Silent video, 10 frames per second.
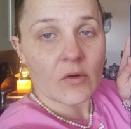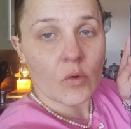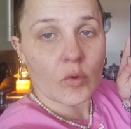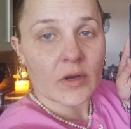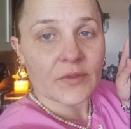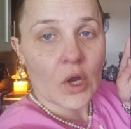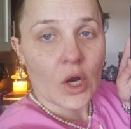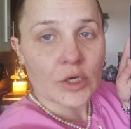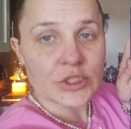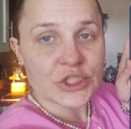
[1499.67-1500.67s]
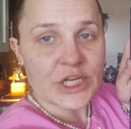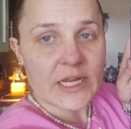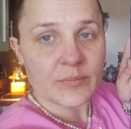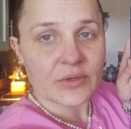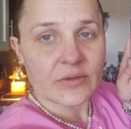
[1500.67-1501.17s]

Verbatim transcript: or in the heart shape.